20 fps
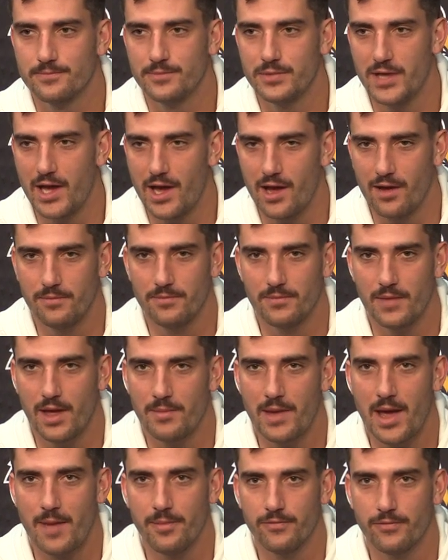but yeah,
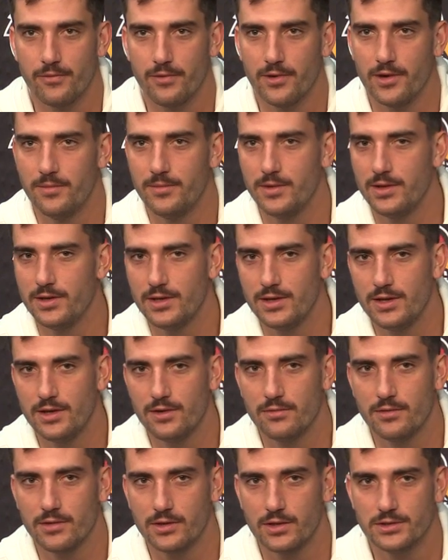I'm happy for him, and he
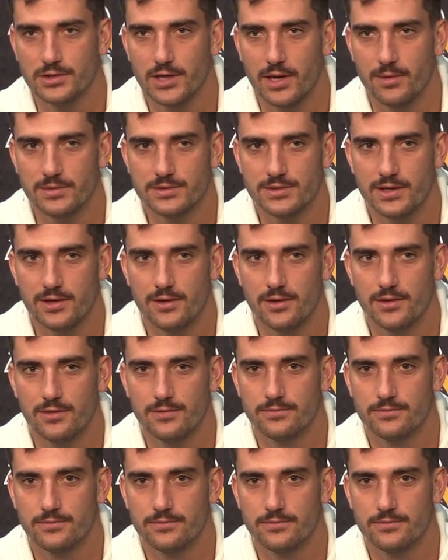did a really good job on Saturday.